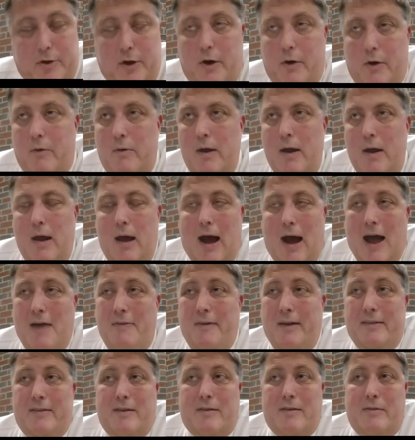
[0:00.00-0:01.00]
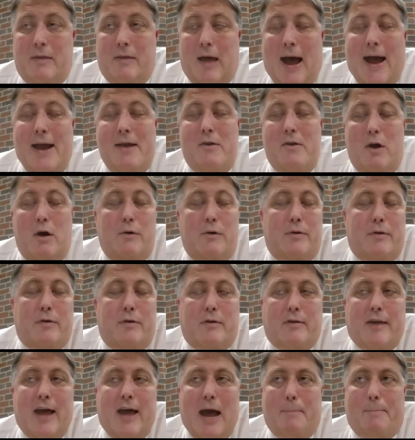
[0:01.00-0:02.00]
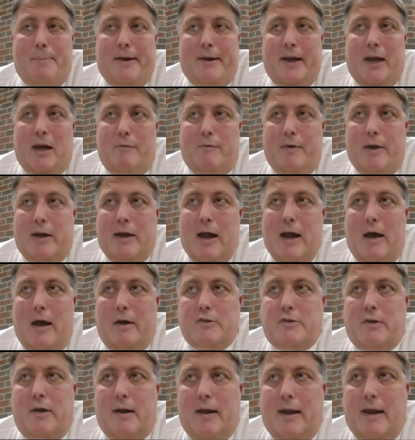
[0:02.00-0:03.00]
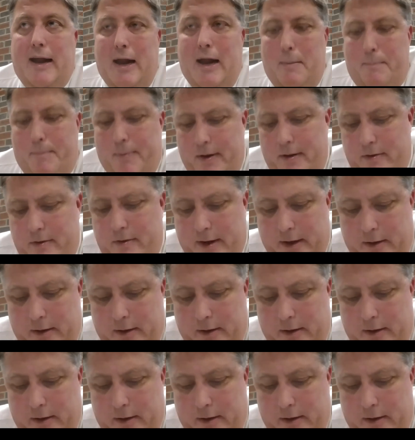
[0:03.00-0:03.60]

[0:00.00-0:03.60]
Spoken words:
So I know this is happening every college on campus.